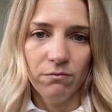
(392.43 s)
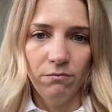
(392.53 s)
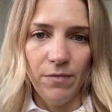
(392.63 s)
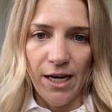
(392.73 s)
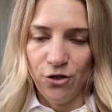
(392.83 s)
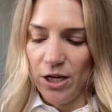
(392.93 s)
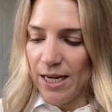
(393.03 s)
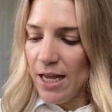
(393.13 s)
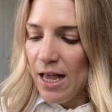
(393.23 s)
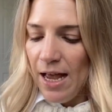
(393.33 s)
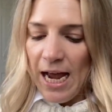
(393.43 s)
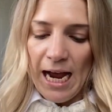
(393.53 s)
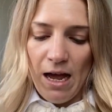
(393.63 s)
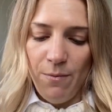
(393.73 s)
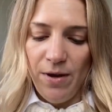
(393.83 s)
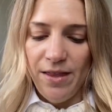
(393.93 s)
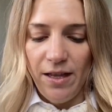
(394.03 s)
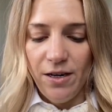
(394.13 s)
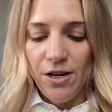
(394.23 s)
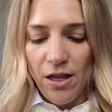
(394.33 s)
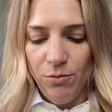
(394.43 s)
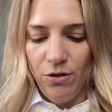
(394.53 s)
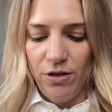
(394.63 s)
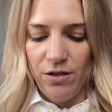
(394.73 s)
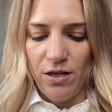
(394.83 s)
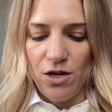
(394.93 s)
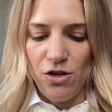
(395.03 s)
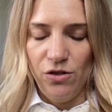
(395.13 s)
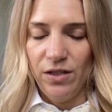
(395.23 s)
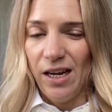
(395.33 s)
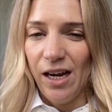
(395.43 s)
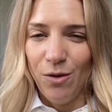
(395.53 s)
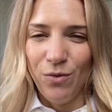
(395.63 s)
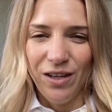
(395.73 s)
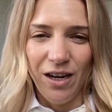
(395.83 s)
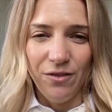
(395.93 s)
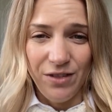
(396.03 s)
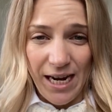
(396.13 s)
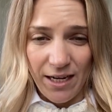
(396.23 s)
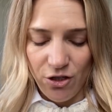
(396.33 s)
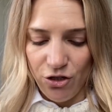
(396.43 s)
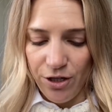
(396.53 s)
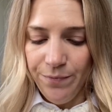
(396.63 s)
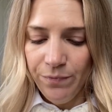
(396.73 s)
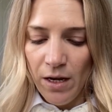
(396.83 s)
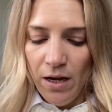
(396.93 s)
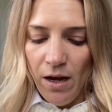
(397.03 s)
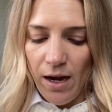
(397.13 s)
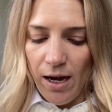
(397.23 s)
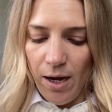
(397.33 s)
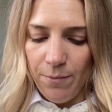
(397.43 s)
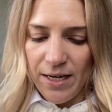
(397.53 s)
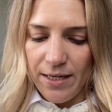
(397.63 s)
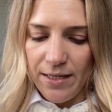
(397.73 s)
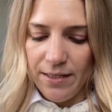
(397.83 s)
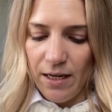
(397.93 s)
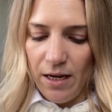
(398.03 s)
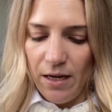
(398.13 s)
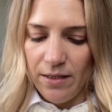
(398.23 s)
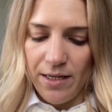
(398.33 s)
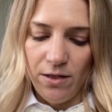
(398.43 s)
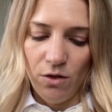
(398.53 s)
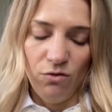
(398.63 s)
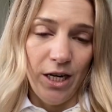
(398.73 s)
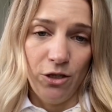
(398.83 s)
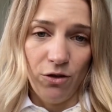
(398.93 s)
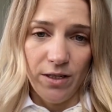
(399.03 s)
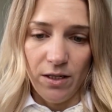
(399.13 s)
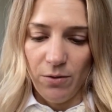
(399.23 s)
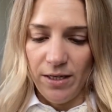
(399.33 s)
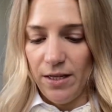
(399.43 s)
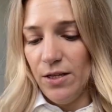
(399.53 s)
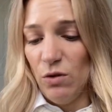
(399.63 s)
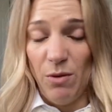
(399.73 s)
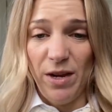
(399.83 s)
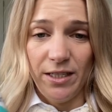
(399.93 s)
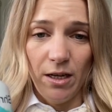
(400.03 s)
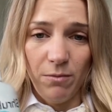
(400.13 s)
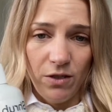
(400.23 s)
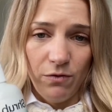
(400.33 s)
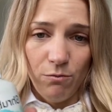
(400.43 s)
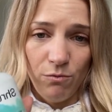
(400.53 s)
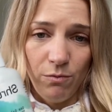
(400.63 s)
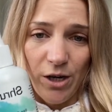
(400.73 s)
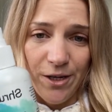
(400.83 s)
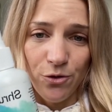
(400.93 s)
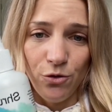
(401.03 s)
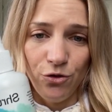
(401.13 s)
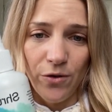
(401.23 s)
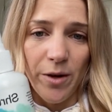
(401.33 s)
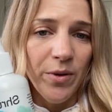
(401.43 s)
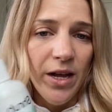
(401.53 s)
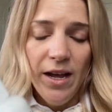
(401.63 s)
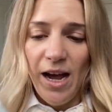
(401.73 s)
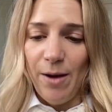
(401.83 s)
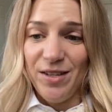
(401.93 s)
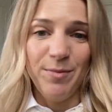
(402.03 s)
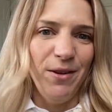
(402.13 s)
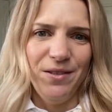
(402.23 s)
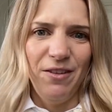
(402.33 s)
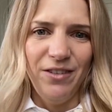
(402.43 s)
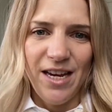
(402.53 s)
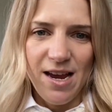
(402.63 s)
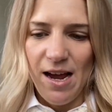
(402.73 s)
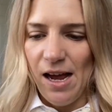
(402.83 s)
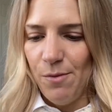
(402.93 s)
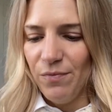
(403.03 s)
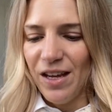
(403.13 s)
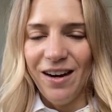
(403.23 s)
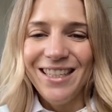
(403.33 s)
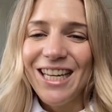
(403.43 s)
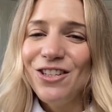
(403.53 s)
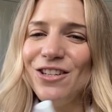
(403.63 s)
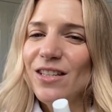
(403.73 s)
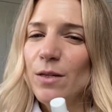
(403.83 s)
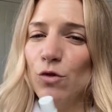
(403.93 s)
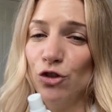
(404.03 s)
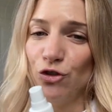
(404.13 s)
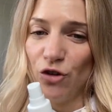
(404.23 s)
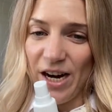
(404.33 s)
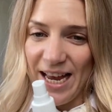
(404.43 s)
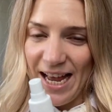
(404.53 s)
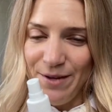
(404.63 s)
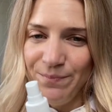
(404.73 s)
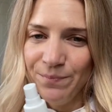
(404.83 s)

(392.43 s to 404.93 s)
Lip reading: naturally. And then another product I use to help with kind of texture is a sea salt texturizing spray. So this one I picked up is from a brand called Shrub. It smells lovely, and I tend to use this more on dry hair